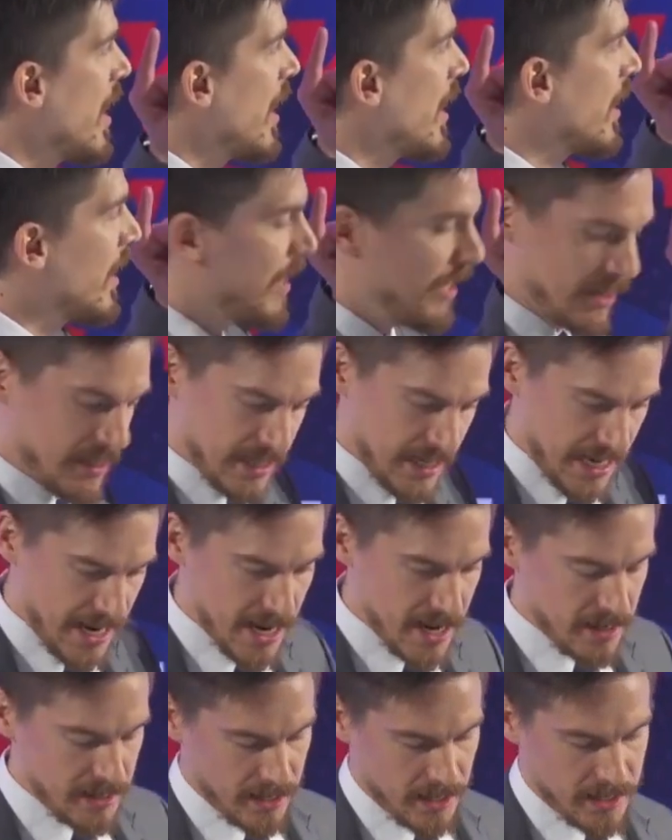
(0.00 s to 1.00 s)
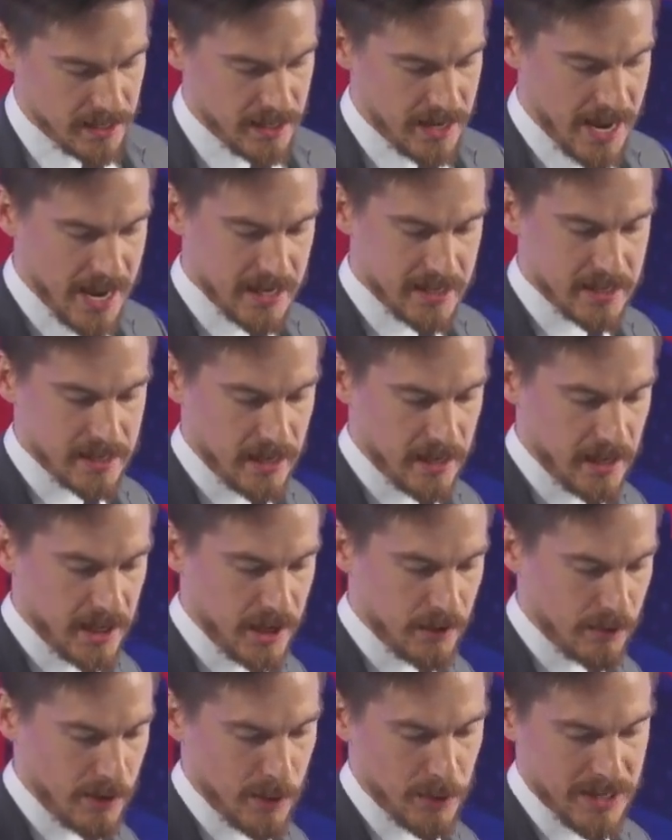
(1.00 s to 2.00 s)
And in an essay
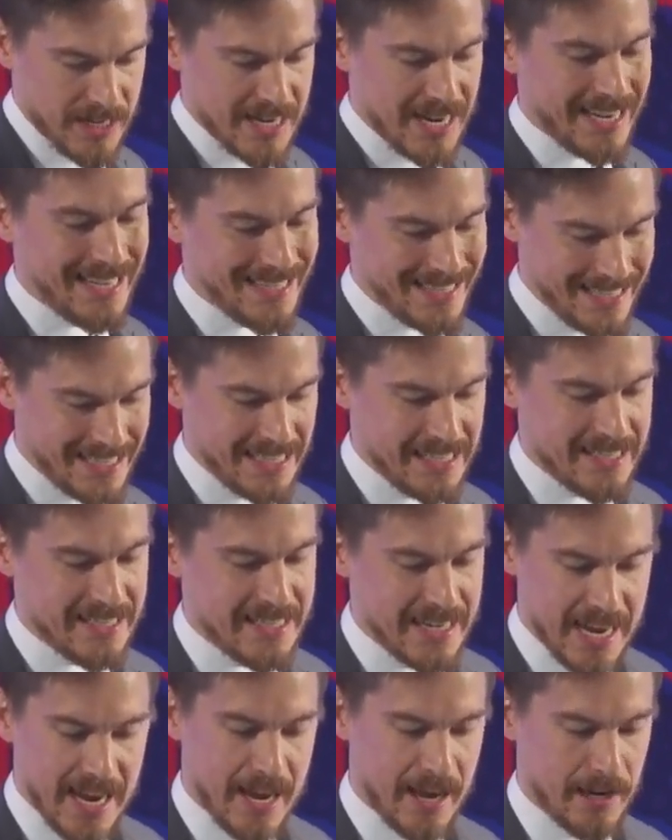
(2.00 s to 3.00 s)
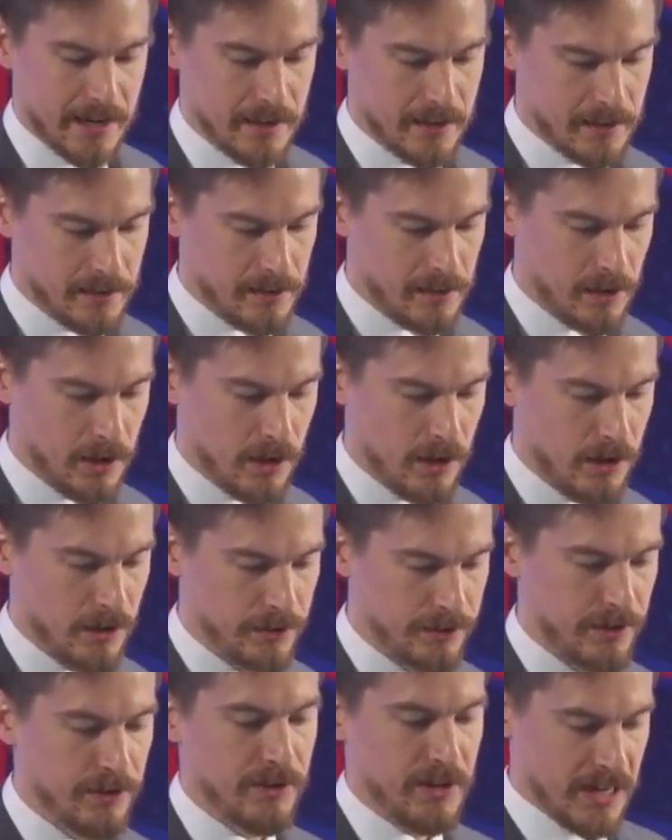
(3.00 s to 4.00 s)
he wrote in 1910
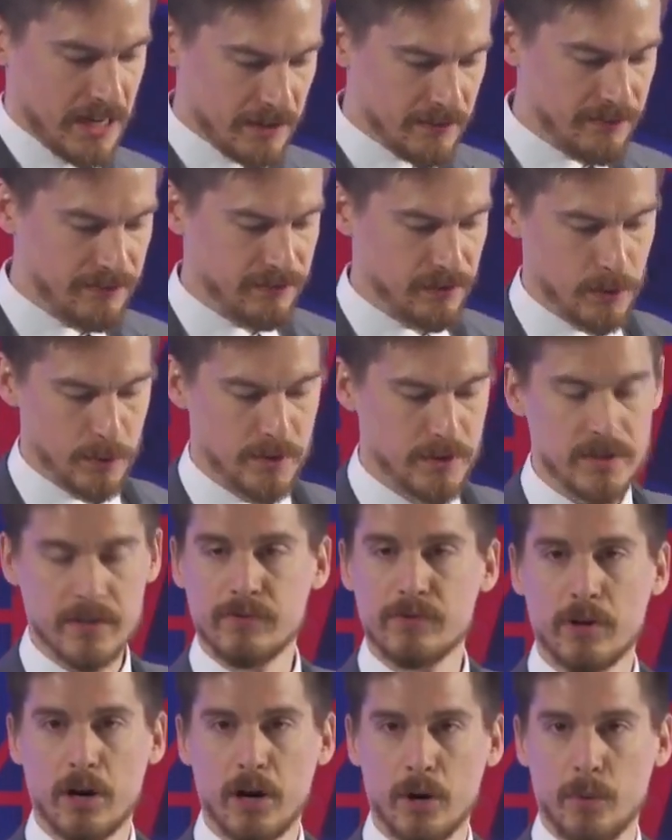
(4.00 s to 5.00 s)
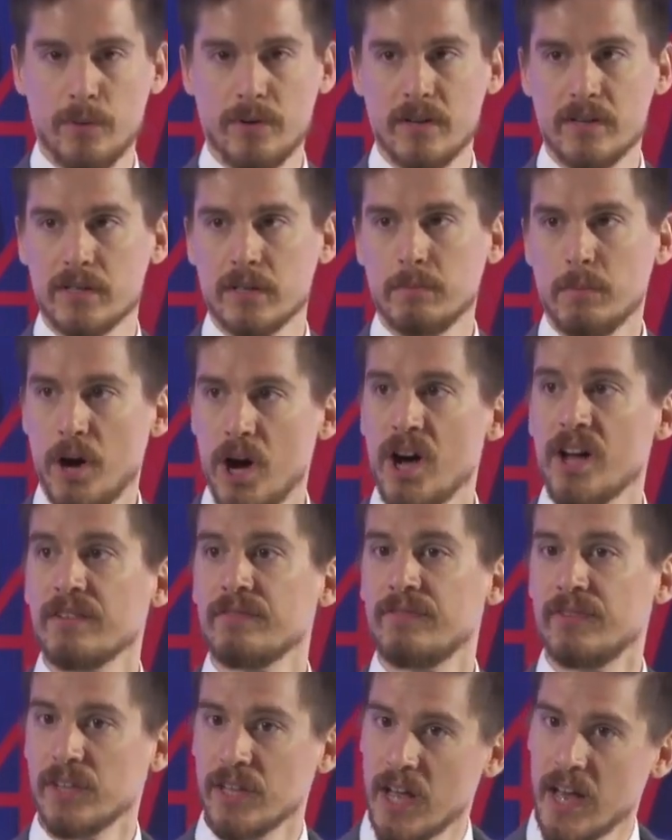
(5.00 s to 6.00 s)
called The Influence of Darwinism
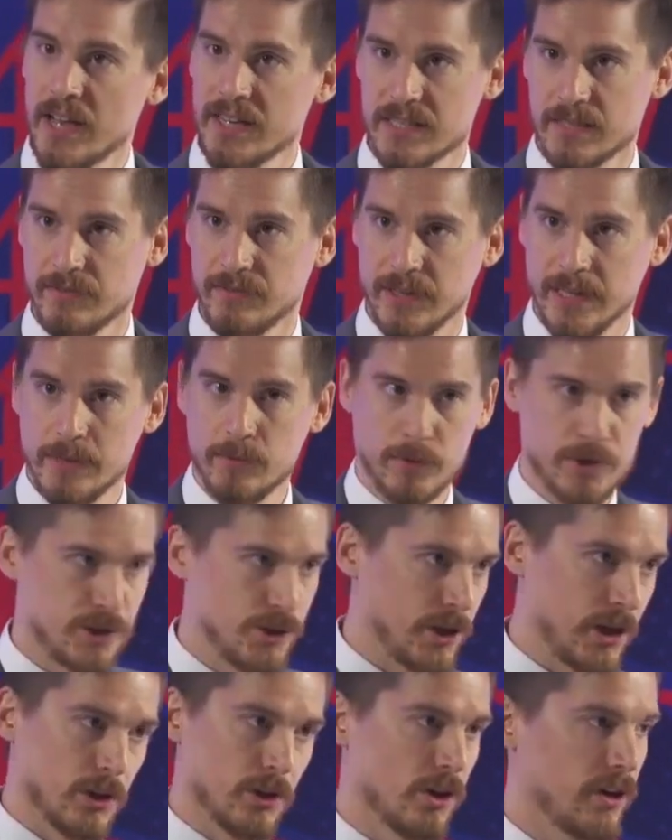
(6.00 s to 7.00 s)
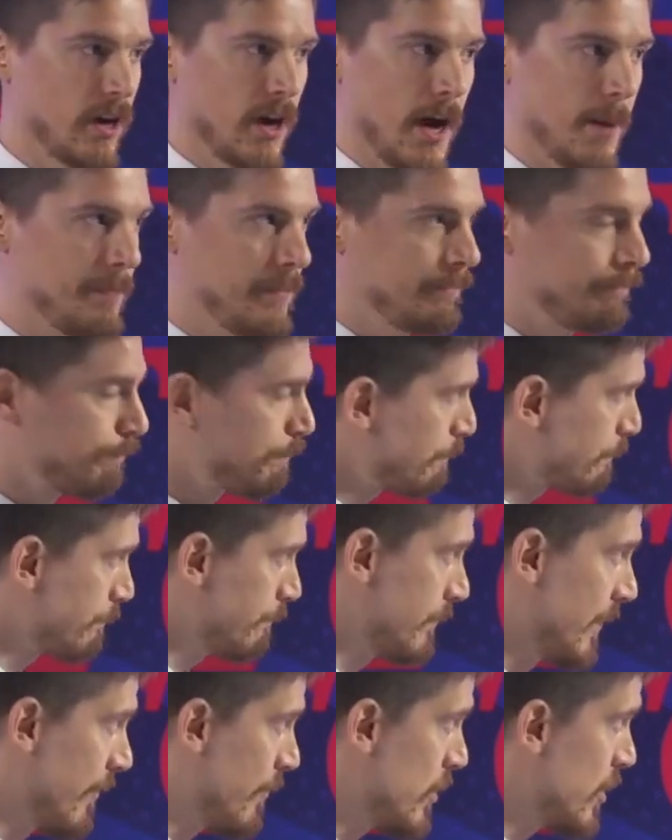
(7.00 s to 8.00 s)
on Philosophy, which you can look up.
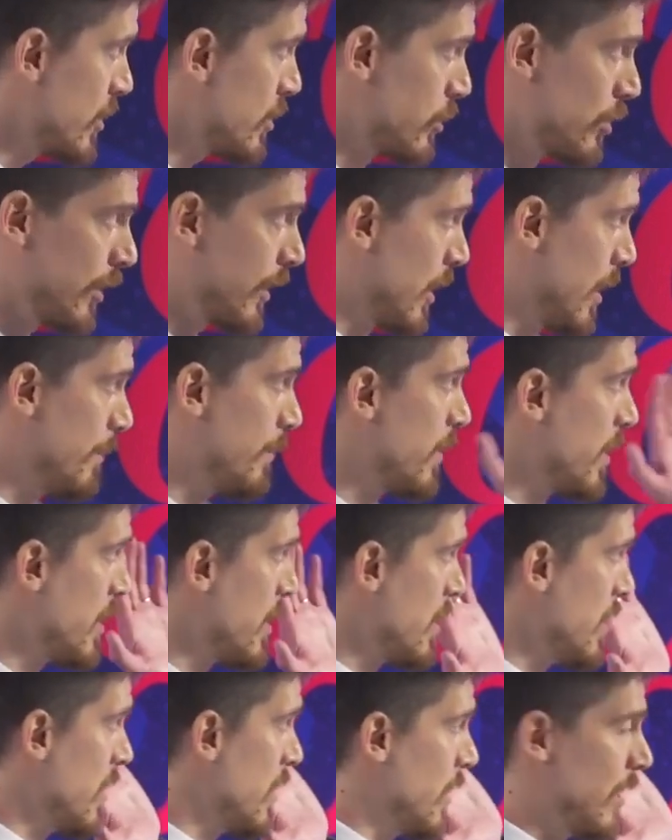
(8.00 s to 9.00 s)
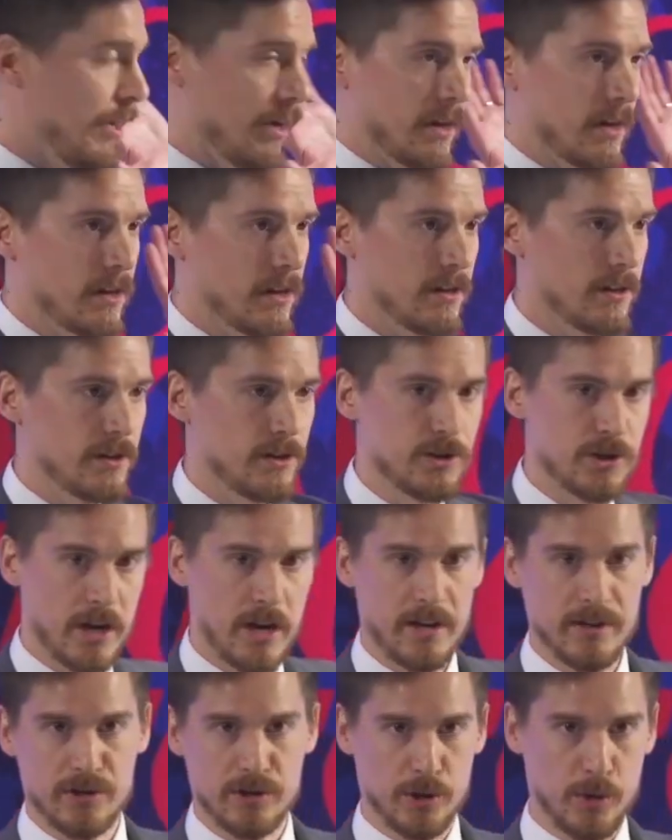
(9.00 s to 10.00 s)
If you just look up
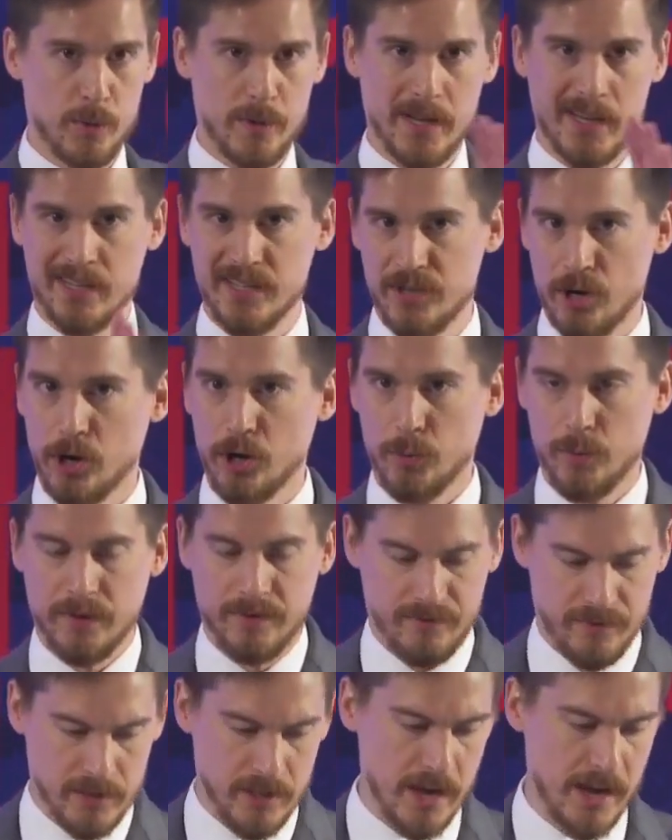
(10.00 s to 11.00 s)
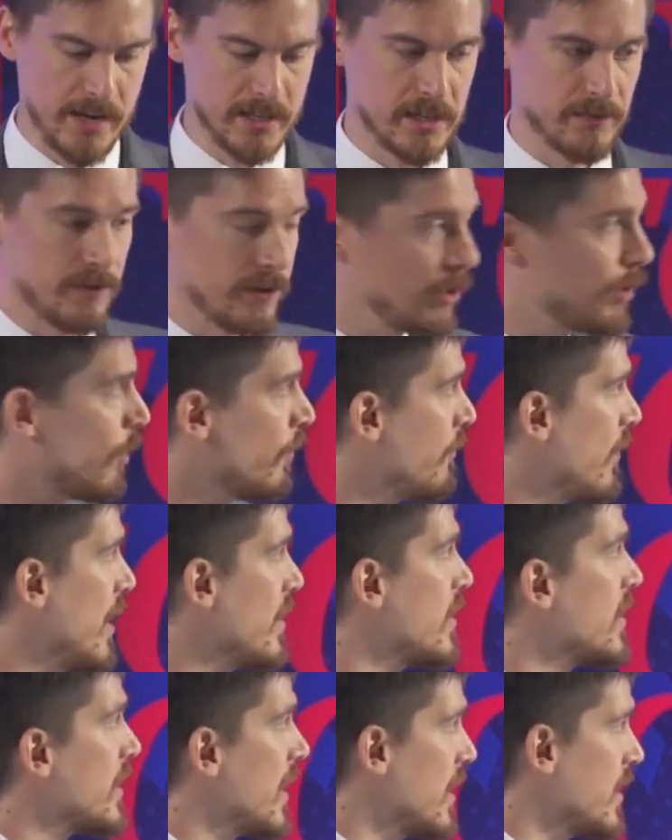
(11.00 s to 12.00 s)
John Dewey, Darwin, philosophy, you'll
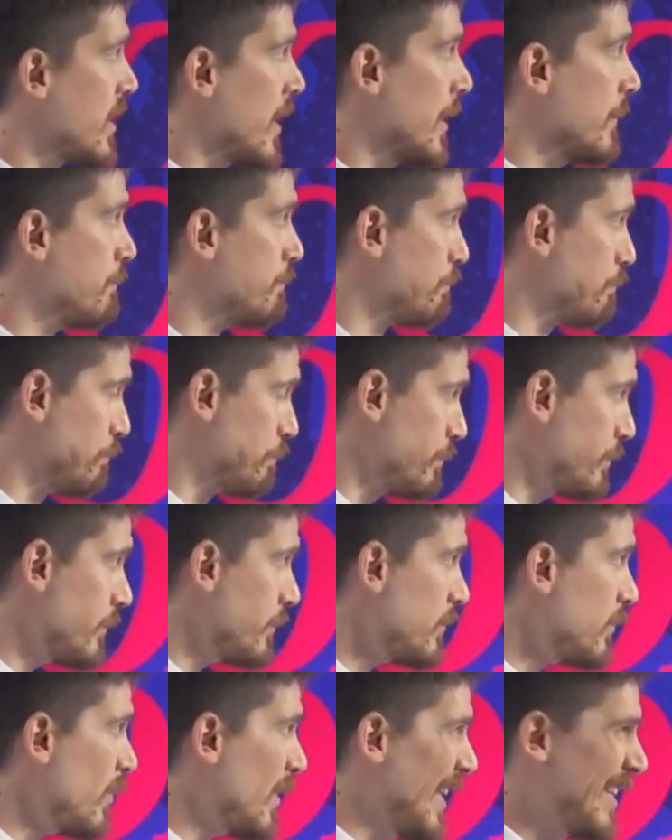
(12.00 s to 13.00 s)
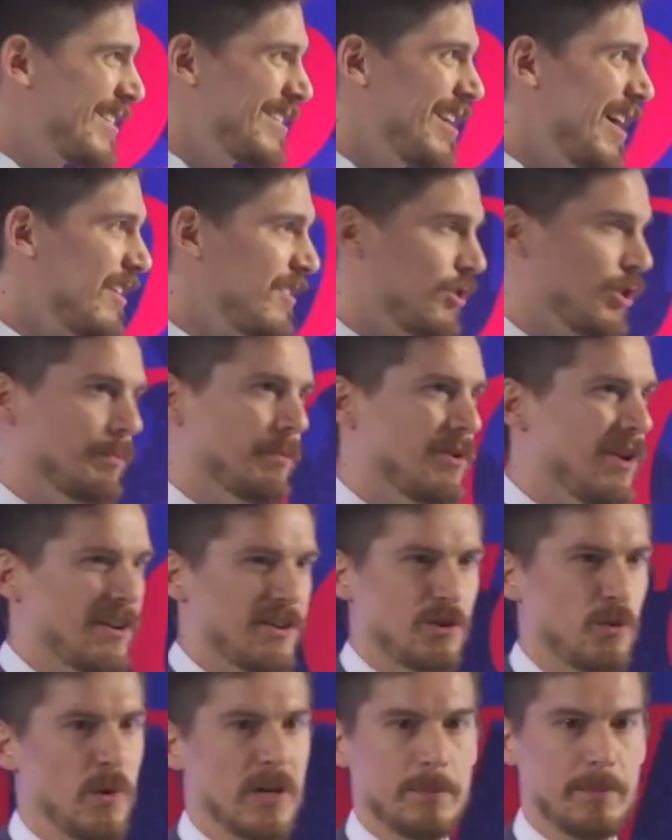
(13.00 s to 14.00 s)
find this essay. It's not super
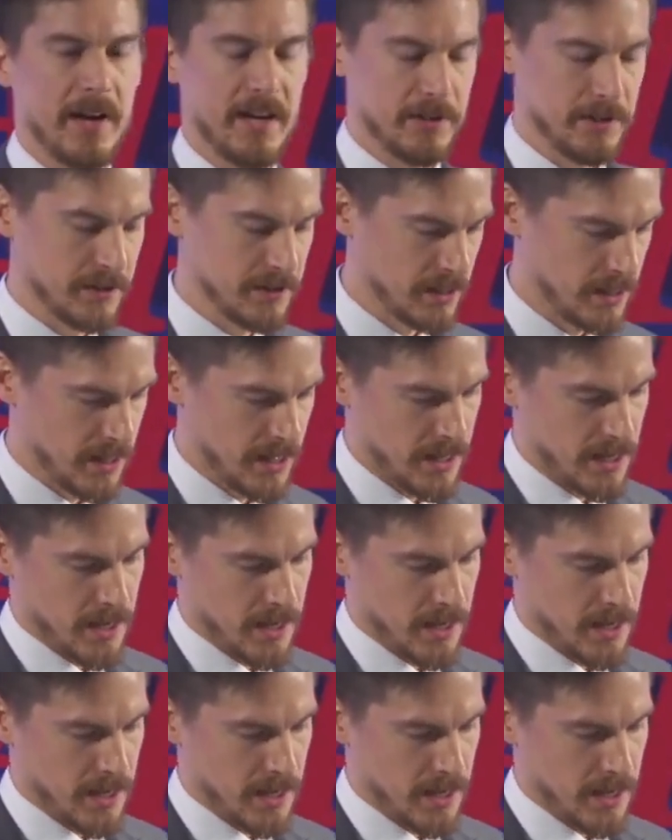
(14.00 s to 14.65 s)
long, 20 pages.